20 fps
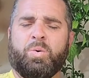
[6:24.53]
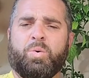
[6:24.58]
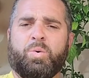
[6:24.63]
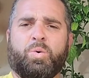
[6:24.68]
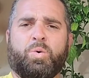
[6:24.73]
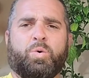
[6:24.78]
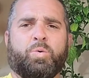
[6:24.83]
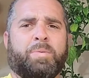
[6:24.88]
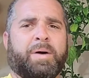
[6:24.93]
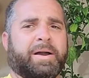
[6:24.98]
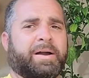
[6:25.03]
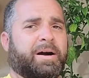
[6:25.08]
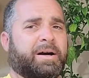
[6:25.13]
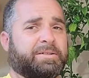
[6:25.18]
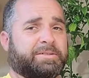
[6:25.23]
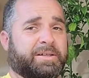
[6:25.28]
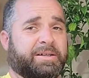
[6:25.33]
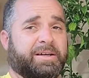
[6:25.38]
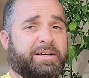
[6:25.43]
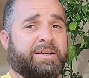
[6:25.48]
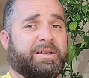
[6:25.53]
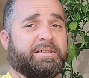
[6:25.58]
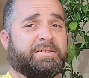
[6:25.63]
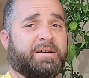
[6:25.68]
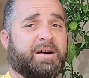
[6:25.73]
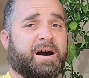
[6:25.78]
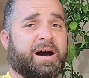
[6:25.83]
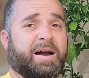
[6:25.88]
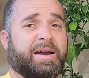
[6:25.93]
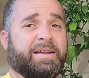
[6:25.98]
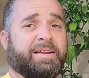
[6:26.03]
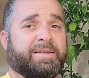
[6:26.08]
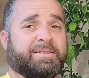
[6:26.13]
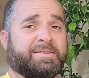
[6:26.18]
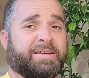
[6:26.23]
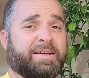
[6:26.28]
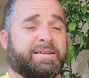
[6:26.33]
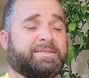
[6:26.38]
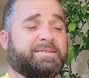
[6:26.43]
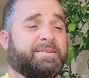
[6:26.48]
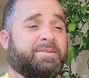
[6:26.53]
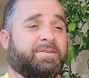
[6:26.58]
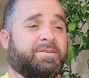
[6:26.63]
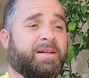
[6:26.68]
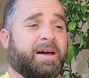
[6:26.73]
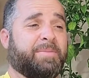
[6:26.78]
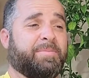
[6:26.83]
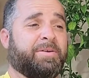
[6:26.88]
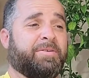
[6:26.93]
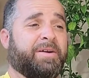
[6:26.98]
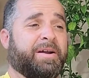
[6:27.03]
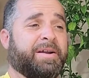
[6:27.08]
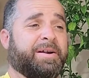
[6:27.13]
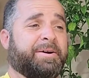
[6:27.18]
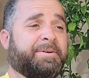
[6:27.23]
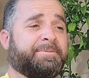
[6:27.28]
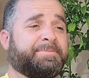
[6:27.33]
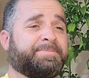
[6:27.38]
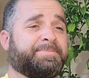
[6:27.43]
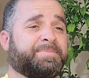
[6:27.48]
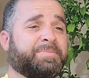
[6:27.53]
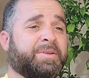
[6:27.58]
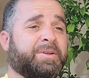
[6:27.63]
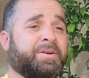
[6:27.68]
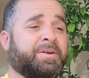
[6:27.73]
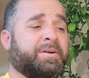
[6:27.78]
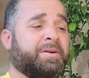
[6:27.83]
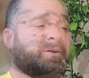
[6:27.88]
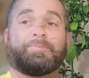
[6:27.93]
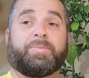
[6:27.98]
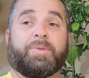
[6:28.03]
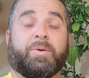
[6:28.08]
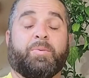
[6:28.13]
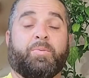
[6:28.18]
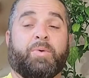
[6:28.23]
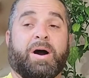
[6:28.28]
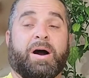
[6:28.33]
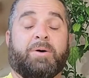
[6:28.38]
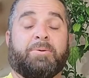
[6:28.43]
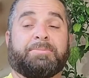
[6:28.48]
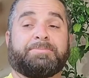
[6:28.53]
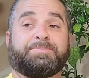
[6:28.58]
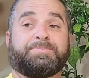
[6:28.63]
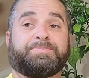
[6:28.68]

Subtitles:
Oh my gosh, it is hot and it's like still climbing right now. Wow.